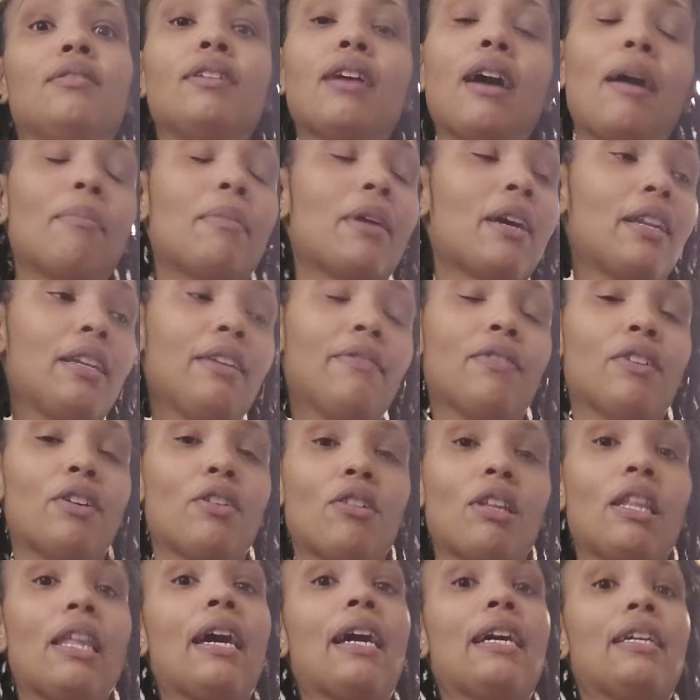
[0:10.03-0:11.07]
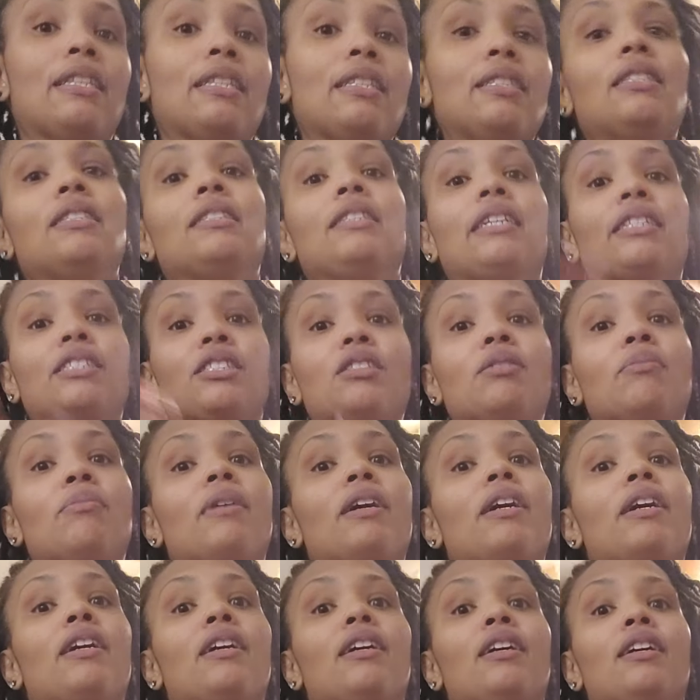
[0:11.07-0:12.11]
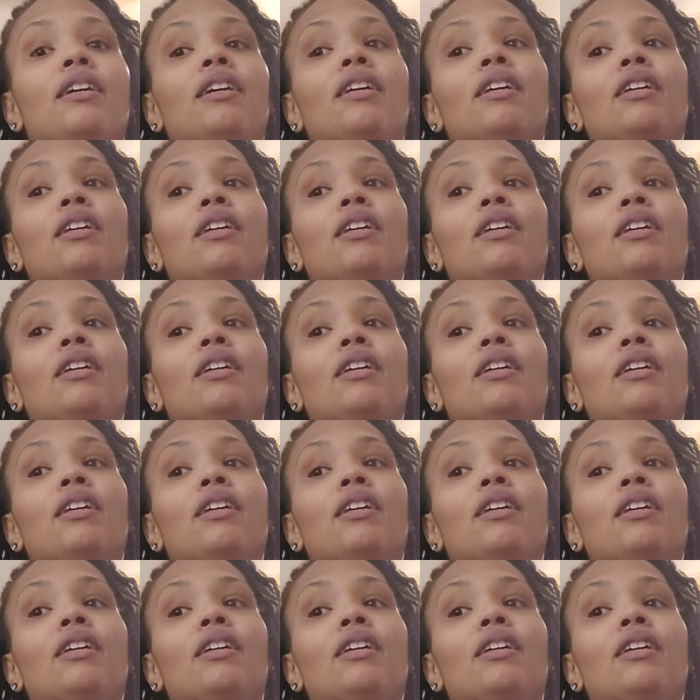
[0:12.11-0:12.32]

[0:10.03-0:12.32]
I'm not even gonna lie. This is actually my